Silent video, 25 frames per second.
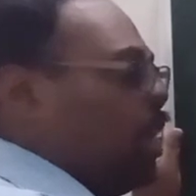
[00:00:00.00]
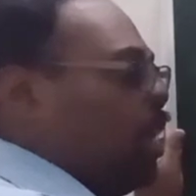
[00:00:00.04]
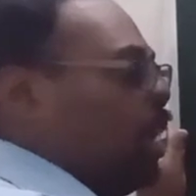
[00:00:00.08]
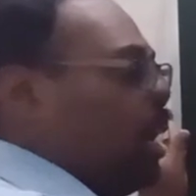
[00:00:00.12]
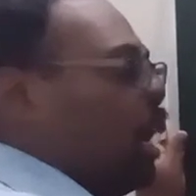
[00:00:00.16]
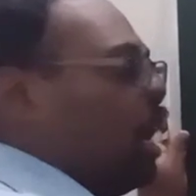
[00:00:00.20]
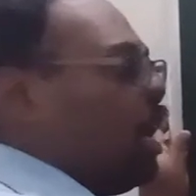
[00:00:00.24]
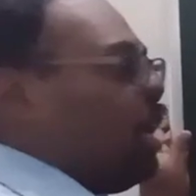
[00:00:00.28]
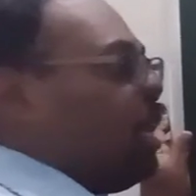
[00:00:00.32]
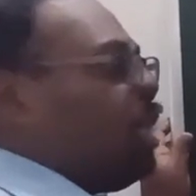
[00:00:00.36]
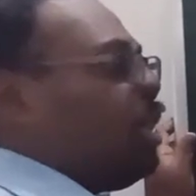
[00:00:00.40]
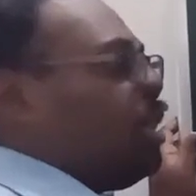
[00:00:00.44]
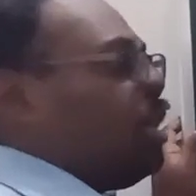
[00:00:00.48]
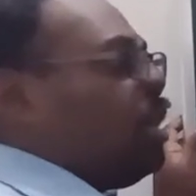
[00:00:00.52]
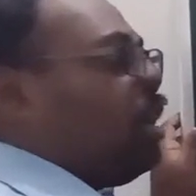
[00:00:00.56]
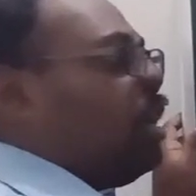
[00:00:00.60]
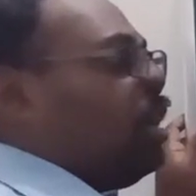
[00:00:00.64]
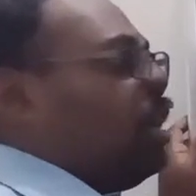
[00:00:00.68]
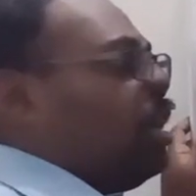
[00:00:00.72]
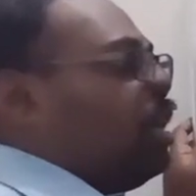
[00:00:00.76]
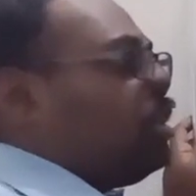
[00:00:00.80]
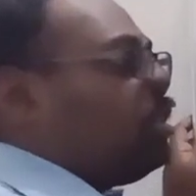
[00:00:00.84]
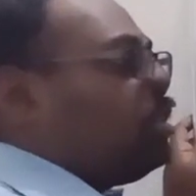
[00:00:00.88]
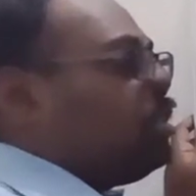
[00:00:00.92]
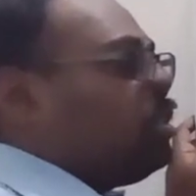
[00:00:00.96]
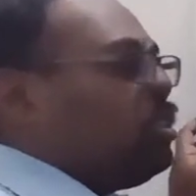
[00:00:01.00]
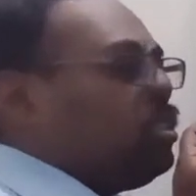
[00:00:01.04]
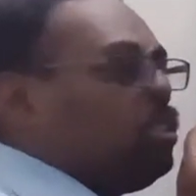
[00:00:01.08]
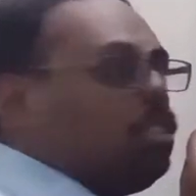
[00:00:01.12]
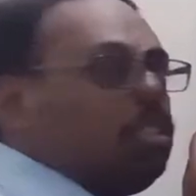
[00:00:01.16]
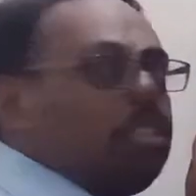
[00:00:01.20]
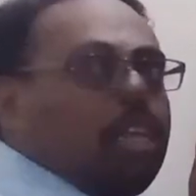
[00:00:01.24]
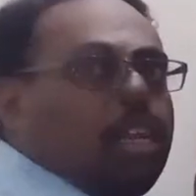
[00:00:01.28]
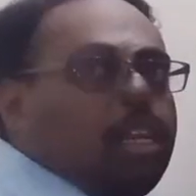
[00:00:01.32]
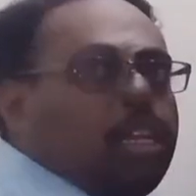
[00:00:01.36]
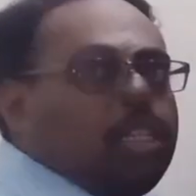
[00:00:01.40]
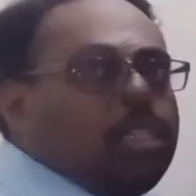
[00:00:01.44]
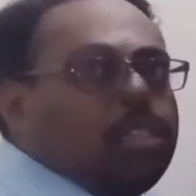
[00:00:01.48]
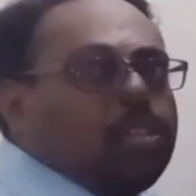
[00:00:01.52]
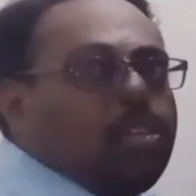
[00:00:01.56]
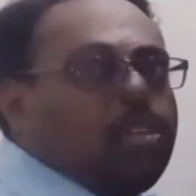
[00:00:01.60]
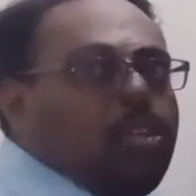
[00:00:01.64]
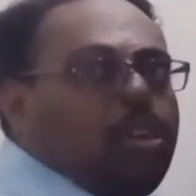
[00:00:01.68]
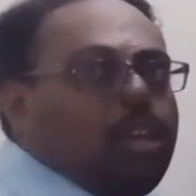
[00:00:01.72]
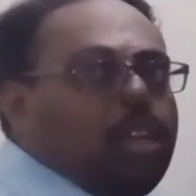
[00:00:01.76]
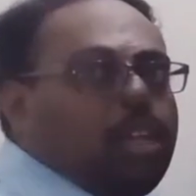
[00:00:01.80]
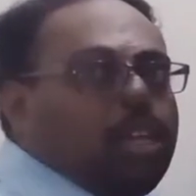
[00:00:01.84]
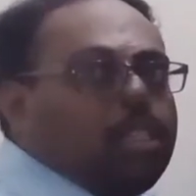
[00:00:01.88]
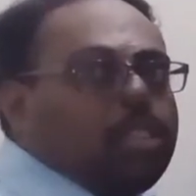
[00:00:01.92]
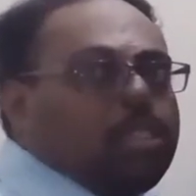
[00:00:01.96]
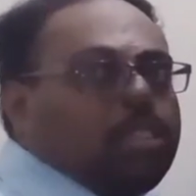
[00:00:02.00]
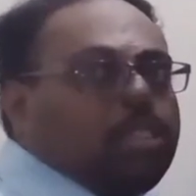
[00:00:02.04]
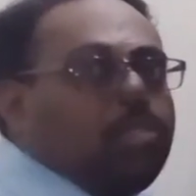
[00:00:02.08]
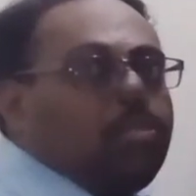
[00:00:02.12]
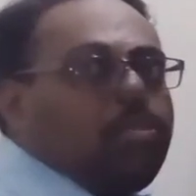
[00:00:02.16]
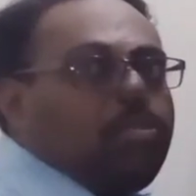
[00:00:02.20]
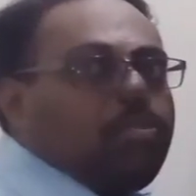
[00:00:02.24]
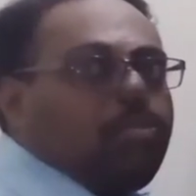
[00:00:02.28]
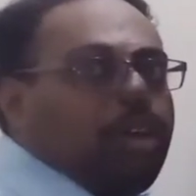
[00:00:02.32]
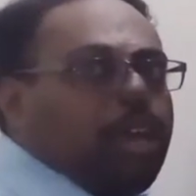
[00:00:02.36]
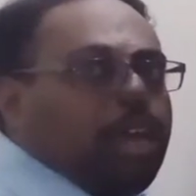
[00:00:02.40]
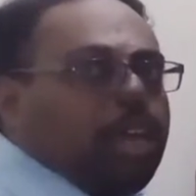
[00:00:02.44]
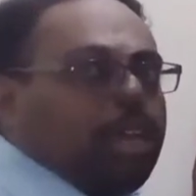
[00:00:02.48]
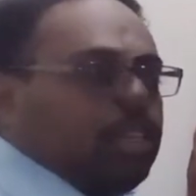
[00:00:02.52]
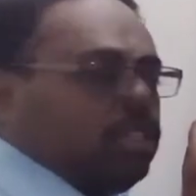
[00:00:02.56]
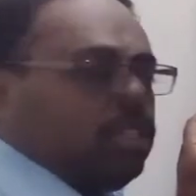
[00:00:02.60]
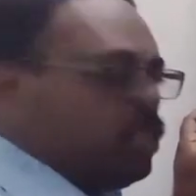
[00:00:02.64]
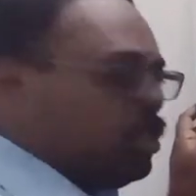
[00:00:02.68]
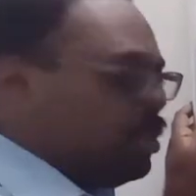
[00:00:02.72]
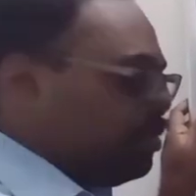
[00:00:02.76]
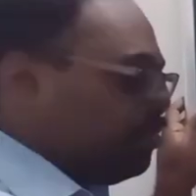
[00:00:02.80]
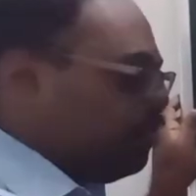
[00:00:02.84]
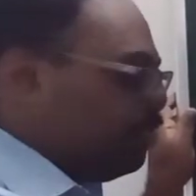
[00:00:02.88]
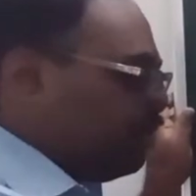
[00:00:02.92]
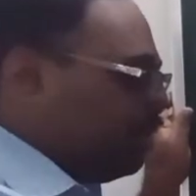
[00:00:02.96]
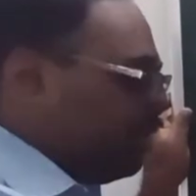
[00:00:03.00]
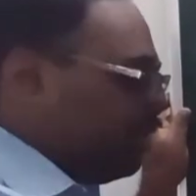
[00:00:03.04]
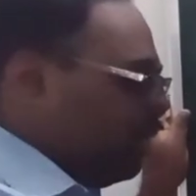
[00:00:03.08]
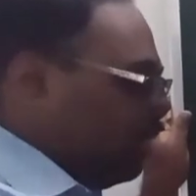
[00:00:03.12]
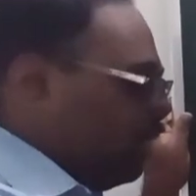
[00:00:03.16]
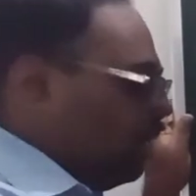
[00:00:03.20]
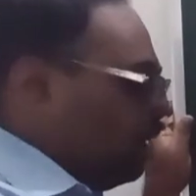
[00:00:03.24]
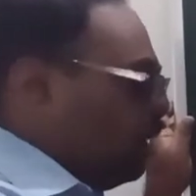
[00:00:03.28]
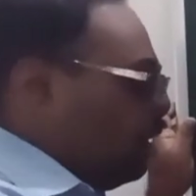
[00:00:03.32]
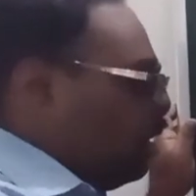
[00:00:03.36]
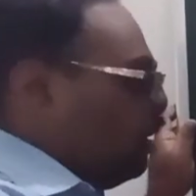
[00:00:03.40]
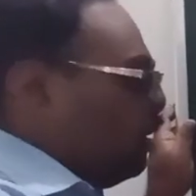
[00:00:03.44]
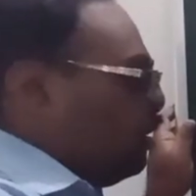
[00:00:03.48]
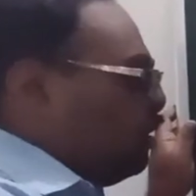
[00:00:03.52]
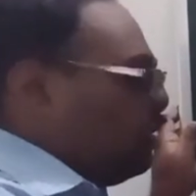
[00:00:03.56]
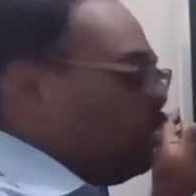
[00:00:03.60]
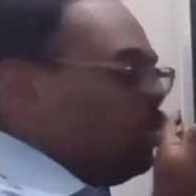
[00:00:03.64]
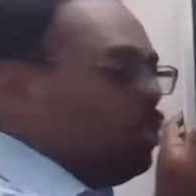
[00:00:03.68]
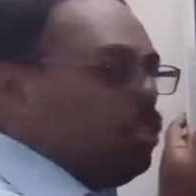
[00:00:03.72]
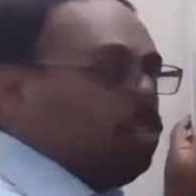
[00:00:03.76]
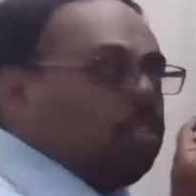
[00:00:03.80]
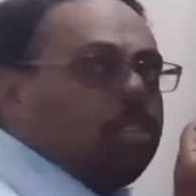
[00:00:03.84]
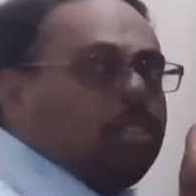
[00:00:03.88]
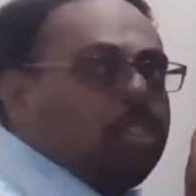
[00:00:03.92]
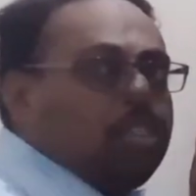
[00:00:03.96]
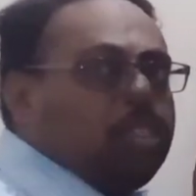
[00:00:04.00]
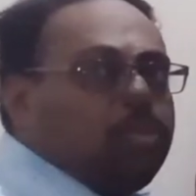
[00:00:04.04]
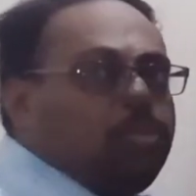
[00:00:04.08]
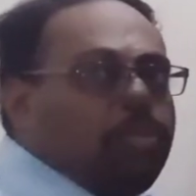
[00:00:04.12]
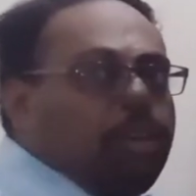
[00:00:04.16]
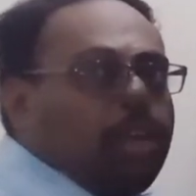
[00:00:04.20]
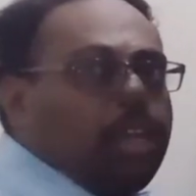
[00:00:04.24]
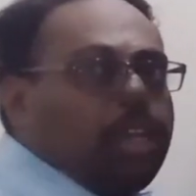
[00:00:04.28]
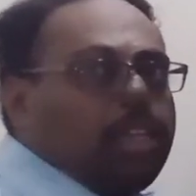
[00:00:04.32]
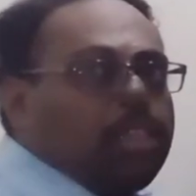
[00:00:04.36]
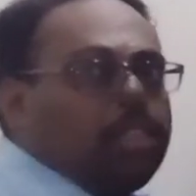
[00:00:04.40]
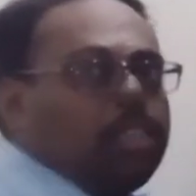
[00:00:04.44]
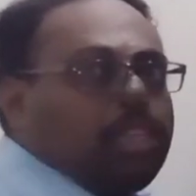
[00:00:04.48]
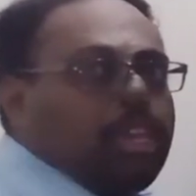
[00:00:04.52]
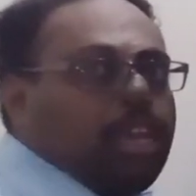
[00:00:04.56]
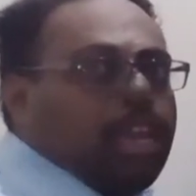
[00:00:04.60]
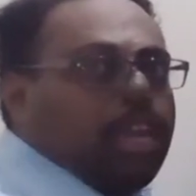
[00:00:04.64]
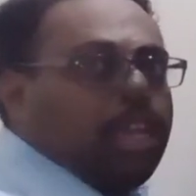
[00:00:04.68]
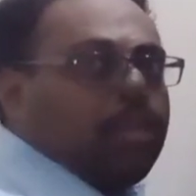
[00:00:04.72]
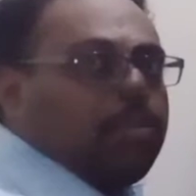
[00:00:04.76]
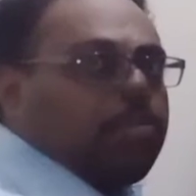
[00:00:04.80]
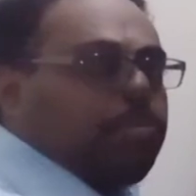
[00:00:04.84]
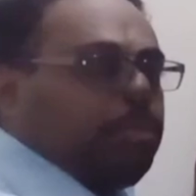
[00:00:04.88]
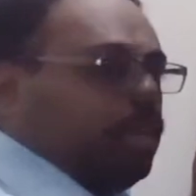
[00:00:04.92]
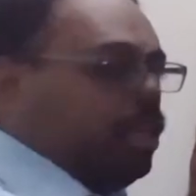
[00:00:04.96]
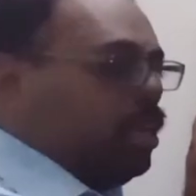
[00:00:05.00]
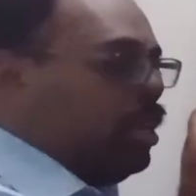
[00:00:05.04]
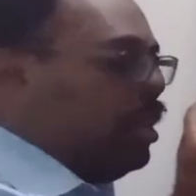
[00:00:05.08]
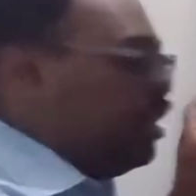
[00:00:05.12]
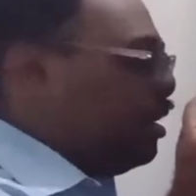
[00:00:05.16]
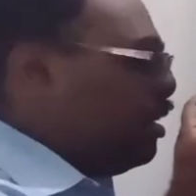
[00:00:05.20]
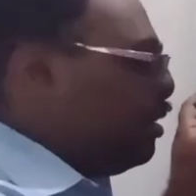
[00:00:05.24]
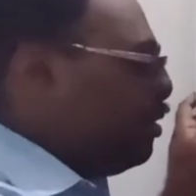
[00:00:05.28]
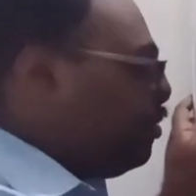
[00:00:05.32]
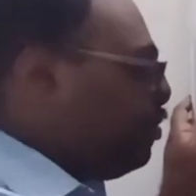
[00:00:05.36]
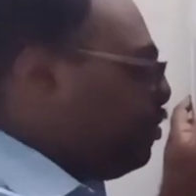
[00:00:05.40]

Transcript: Another class that is called as virus. This virus can be